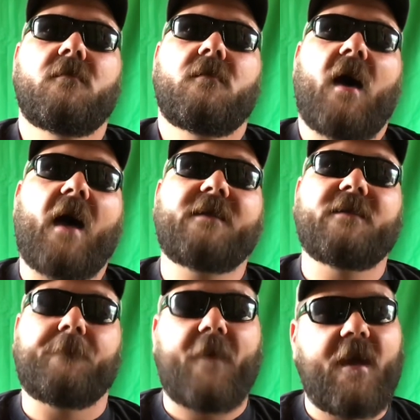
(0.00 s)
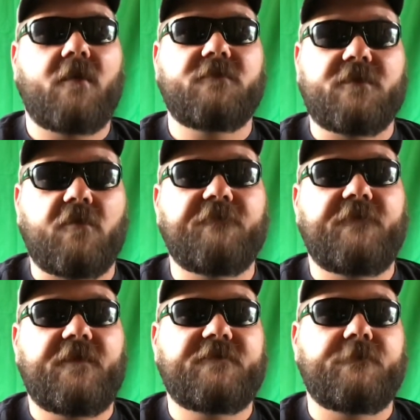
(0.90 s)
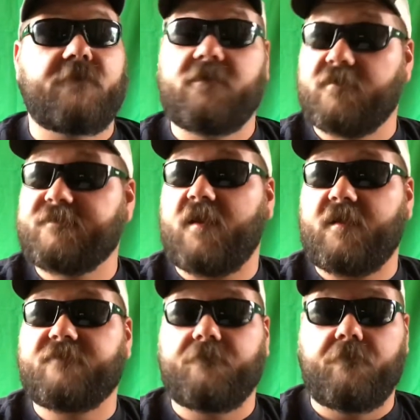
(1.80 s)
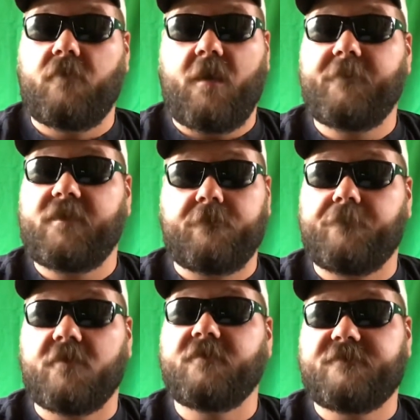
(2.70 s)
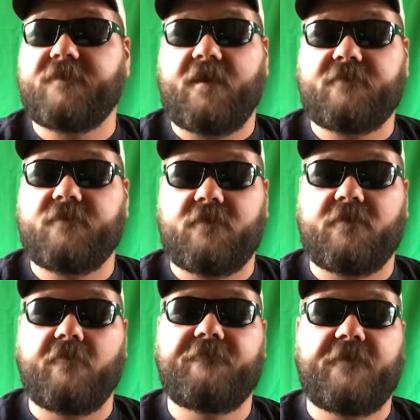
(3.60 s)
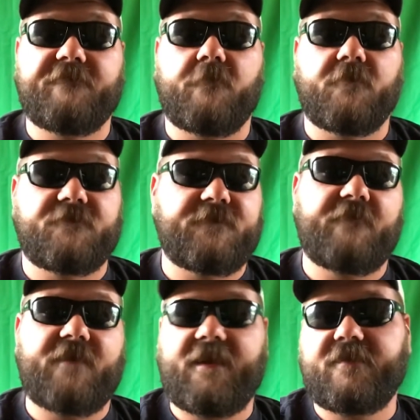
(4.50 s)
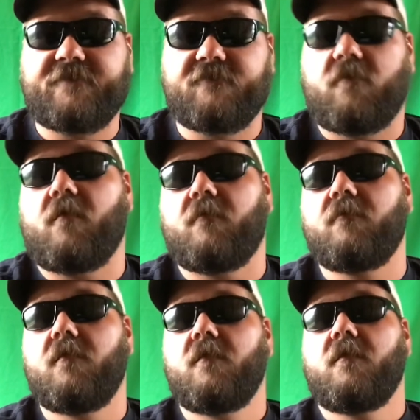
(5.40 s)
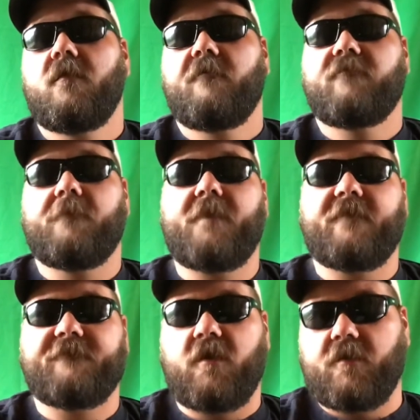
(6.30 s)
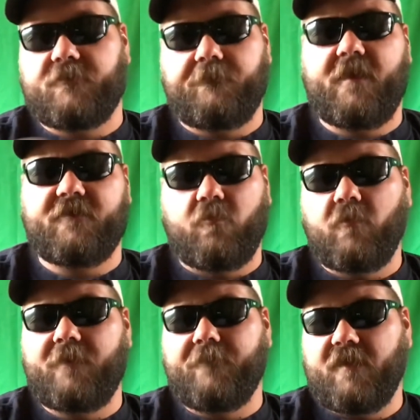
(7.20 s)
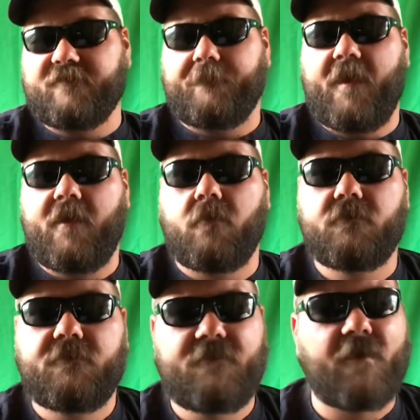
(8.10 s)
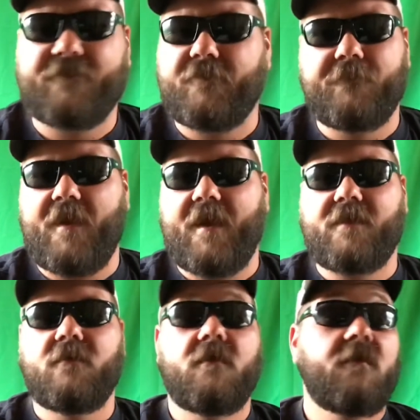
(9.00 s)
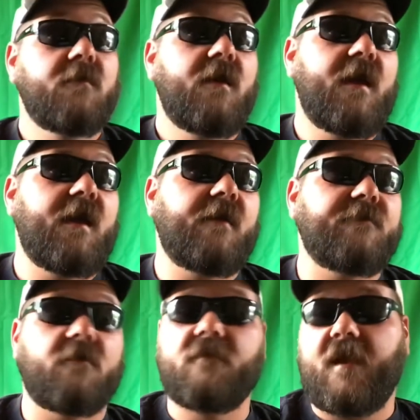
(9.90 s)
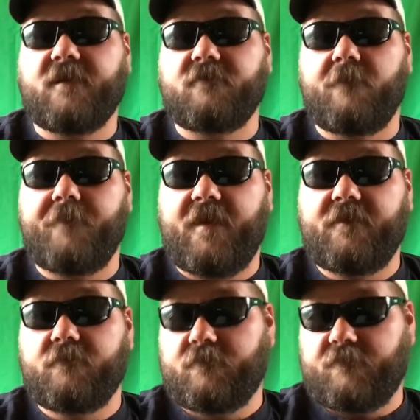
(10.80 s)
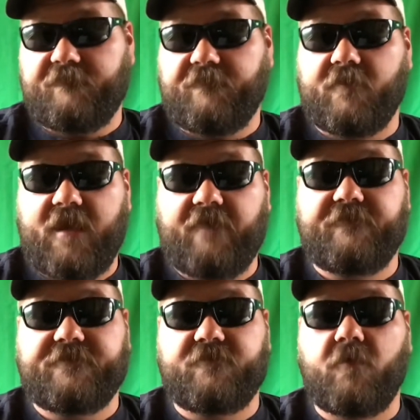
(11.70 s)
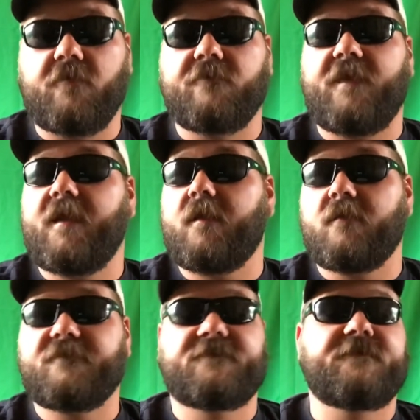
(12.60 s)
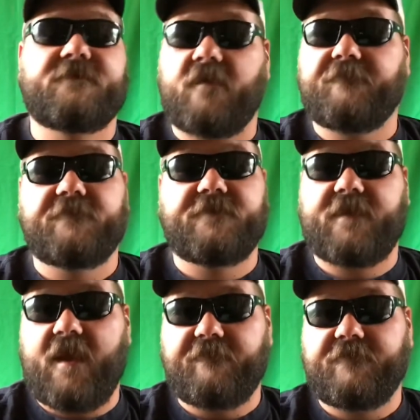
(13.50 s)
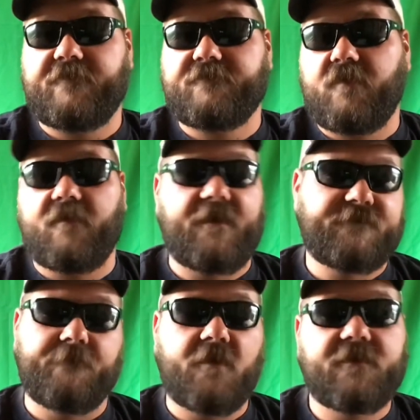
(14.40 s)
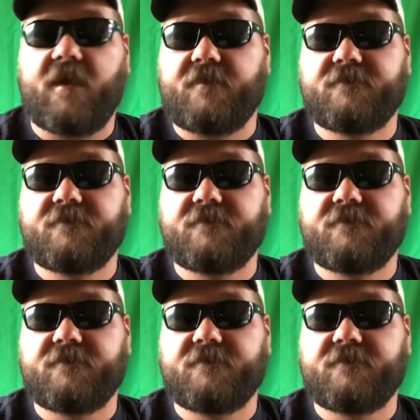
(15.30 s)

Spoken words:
I can get a pound of goldfish, good size, pretty good size goldfish for almost 7 to 8 inches long for about $20 a pound. Not too bad. And they're an excellent bait for catfishing as well. They're just as tough as the catfish, as the mudcats.